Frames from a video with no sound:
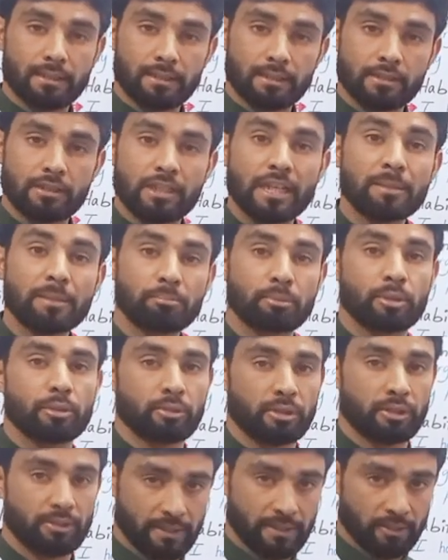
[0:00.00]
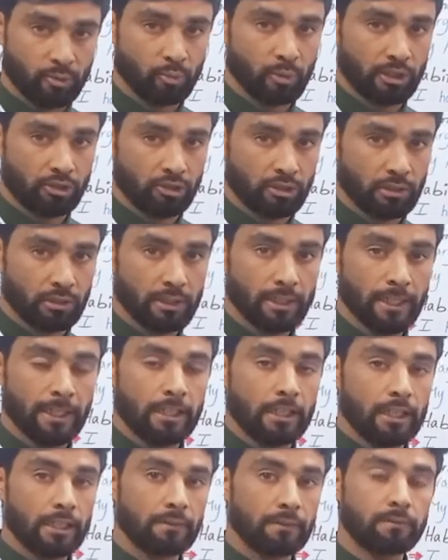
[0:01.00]
temporary situation.
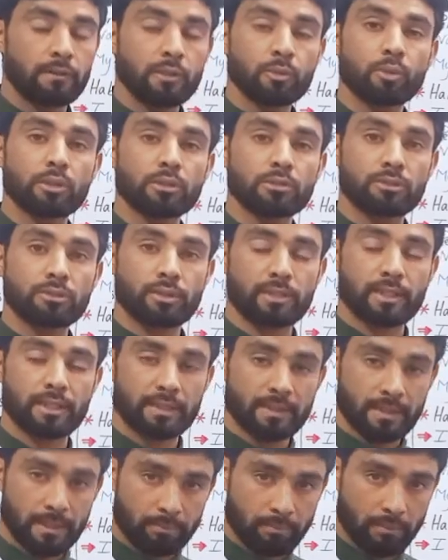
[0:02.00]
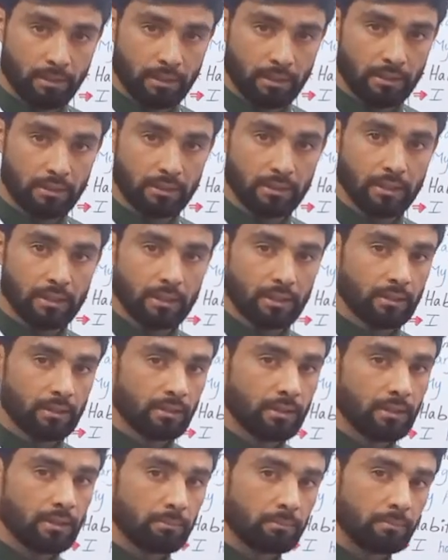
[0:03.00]
If you want to say something
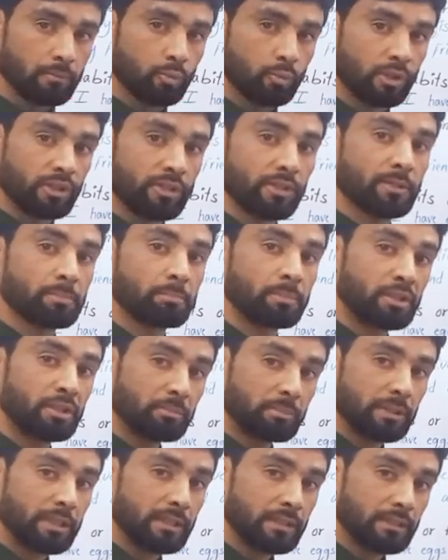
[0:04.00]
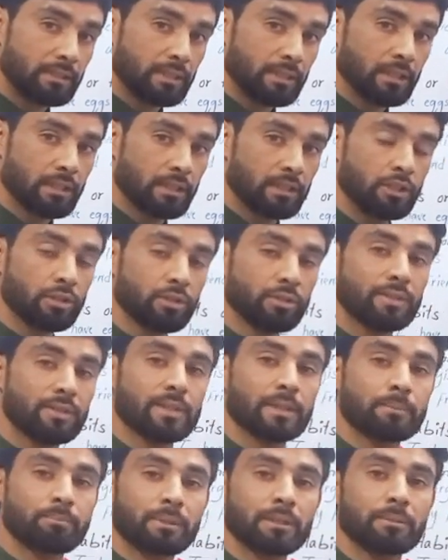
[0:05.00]
which is permanent, use
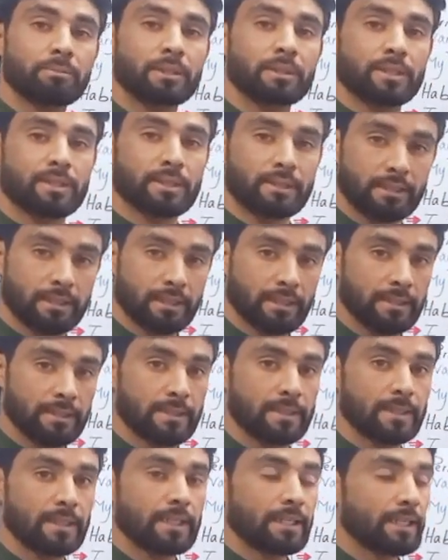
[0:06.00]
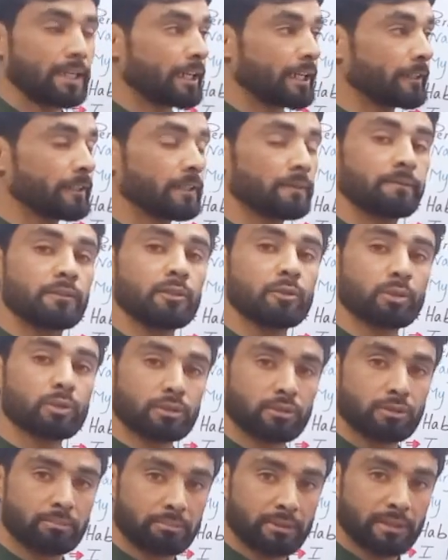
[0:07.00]
simple present tense. And if you want
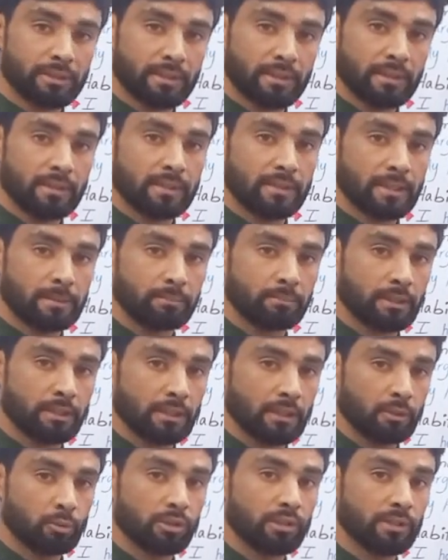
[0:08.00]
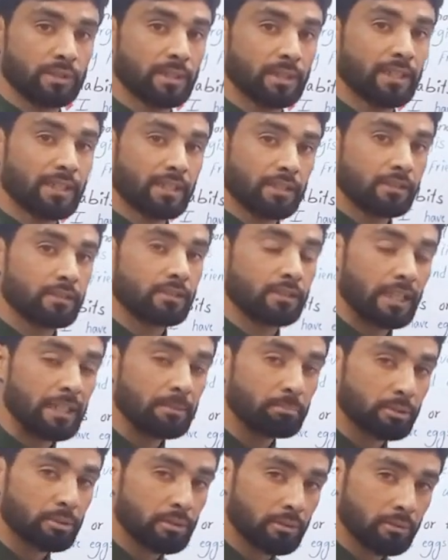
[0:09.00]
to present something which is
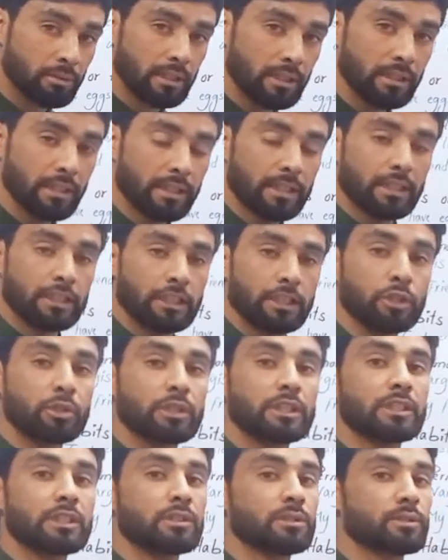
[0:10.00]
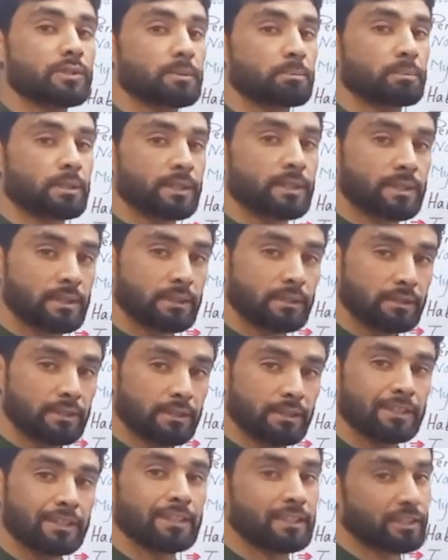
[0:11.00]
temporary, you can use
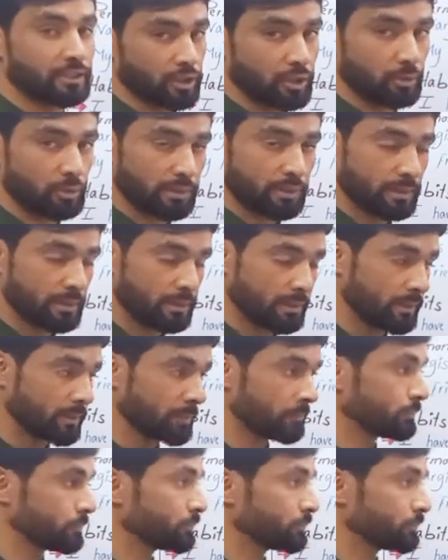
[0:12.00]
present continuous tense.